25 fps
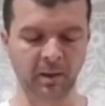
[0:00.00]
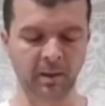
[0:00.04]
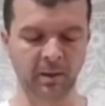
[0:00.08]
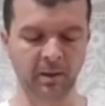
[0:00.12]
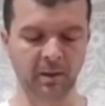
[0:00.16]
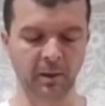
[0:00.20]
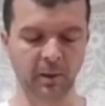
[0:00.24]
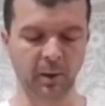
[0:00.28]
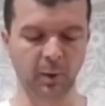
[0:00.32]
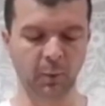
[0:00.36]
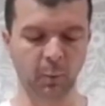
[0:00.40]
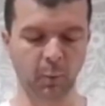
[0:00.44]

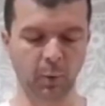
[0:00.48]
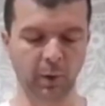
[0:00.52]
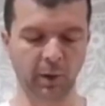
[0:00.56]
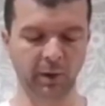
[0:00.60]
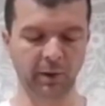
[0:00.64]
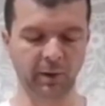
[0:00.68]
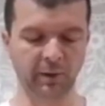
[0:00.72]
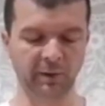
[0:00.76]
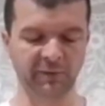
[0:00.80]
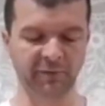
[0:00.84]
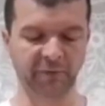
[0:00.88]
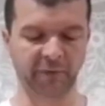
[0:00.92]
Not
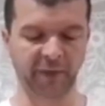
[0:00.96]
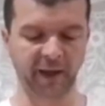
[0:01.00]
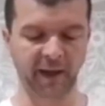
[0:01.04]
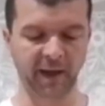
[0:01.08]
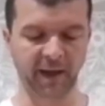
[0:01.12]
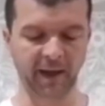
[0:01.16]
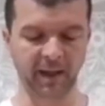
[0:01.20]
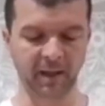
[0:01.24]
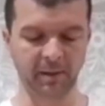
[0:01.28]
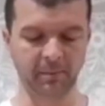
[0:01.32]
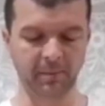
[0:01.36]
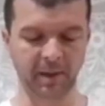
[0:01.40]
one of
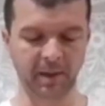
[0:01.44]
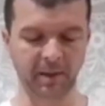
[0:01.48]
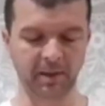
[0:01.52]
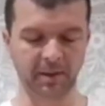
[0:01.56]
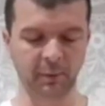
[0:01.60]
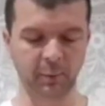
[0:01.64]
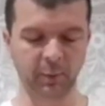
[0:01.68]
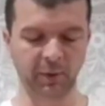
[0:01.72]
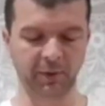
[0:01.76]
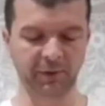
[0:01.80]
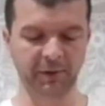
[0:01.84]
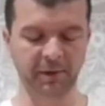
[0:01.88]
their
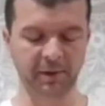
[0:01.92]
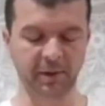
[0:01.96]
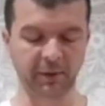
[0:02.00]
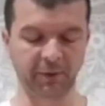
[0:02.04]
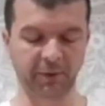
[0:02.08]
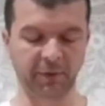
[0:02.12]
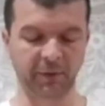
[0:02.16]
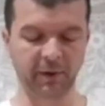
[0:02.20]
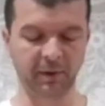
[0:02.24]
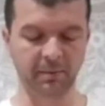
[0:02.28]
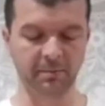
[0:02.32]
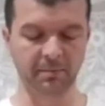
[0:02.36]
enemies
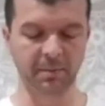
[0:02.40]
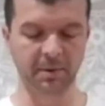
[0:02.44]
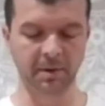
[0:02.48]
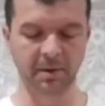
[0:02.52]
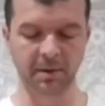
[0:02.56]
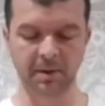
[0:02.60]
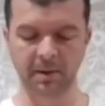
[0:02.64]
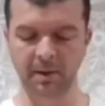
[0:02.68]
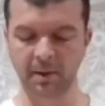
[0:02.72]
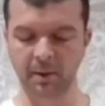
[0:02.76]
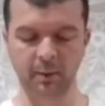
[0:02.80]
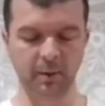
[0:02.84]
withstood them.
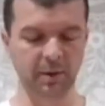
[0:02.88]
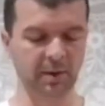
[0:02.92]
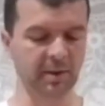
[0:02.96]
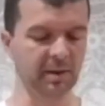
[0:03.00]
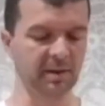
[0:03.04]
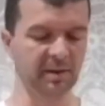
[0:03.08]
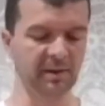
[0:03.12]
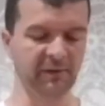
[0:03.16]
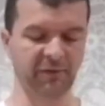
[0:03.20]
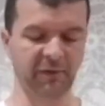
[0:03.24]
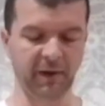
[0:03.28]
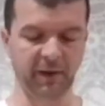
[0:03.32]
No one could
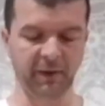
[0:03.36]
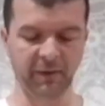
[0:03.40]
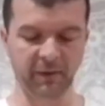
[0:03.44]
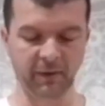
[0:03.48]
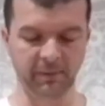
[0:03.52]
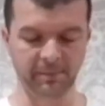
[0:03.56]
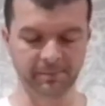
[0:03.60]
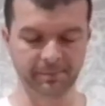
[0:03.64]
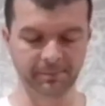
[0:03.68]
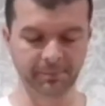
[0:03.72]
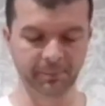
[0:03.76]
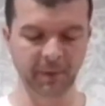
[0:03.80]
defeat
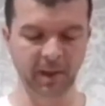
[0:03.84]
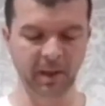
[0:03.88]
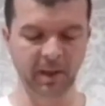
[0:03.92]
them.